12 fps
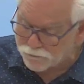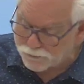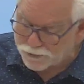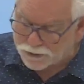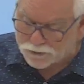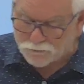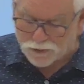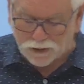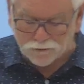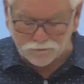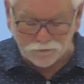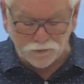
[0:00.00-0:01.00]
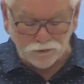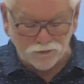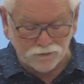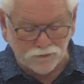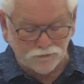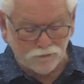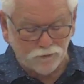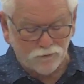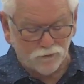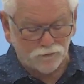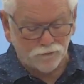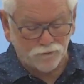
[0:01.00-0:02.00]
But anyway, I'll read just a few
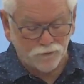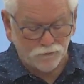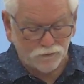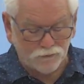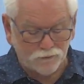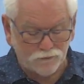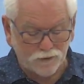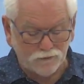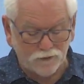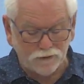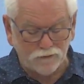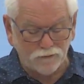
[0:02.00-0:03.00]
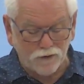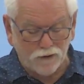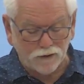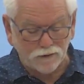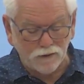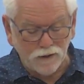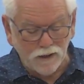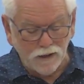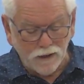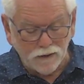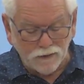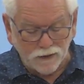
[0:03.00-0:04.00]
verses here, which it says, I thought
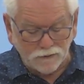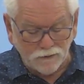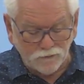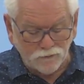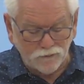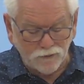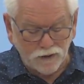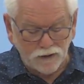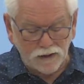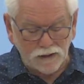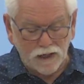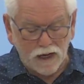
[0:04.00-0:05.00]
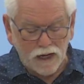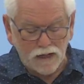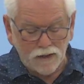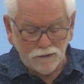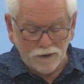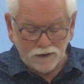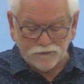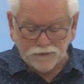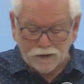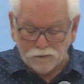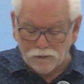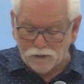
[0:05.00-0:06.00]
that this, this
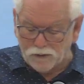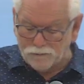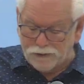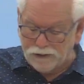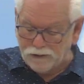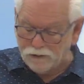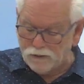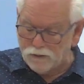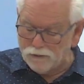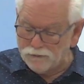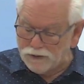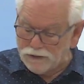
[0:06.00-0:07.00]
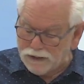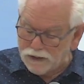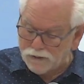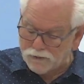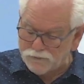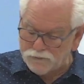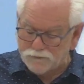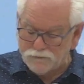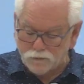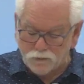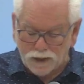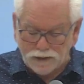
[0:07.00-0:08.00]
I will appeal the years of
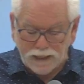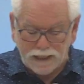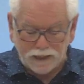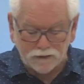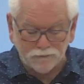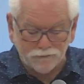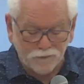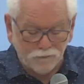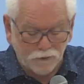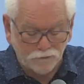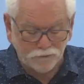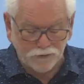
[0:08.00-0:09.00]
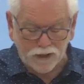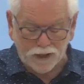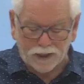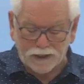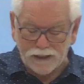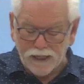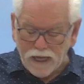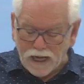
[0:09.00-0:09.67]
the right hand of the Most High.